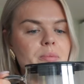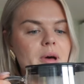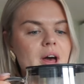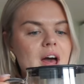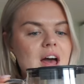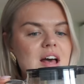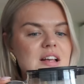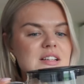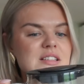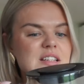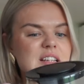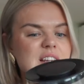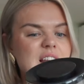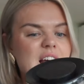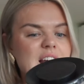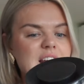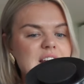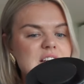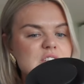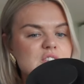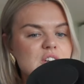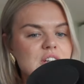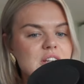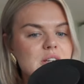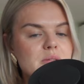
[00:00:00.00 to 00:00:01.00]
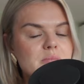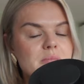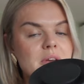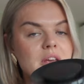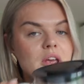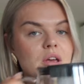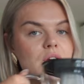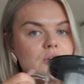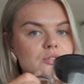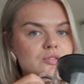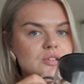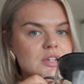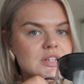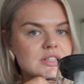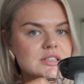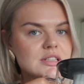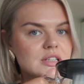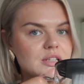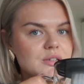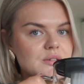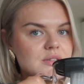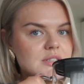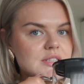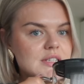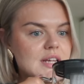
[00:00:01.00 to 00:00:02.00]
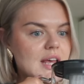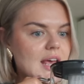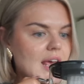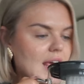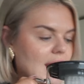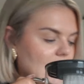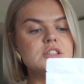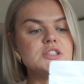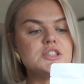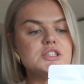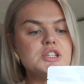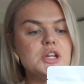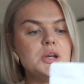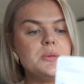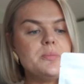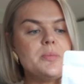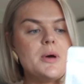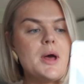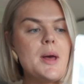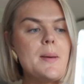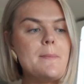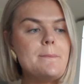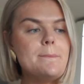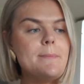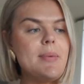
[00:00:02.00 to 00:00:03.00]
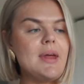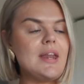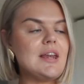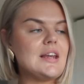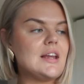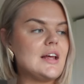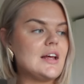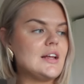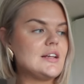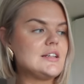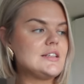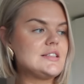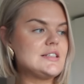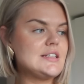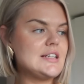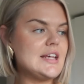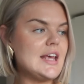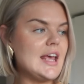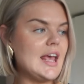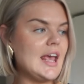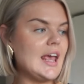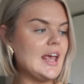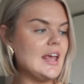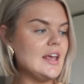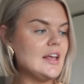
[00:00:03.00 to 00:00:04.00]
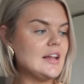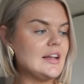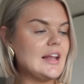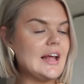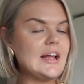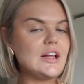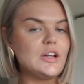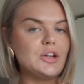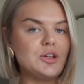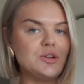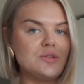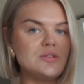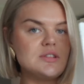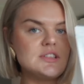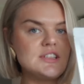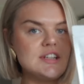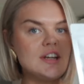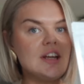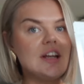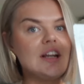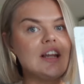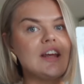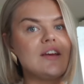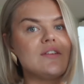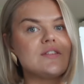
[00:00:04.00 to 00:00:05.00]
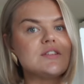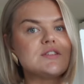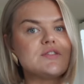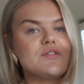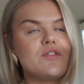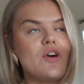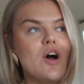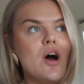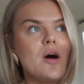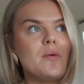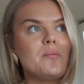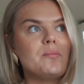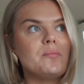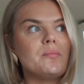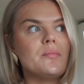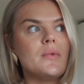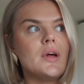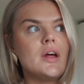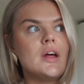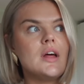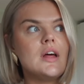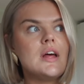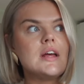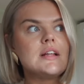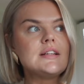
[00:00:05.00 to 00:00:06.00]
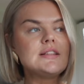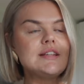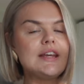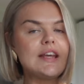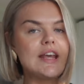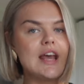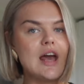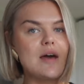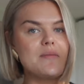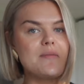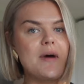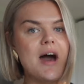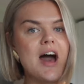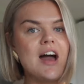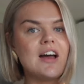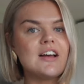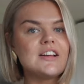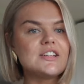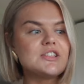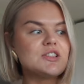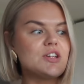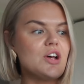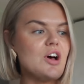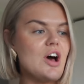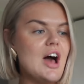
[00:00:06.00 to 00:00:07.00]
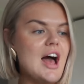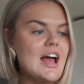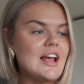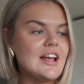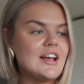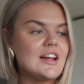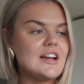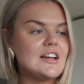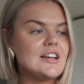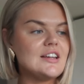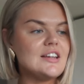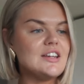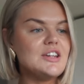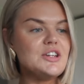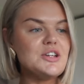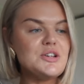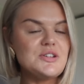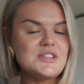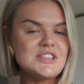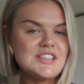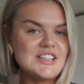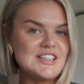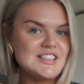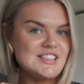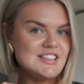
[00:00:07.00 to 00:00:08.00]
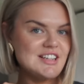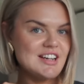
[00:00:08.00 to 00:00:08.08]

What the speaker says: person, like it's only me who drinks loose tea. Super mint tea, like loose tea leaves from TK Maxx, so I can use this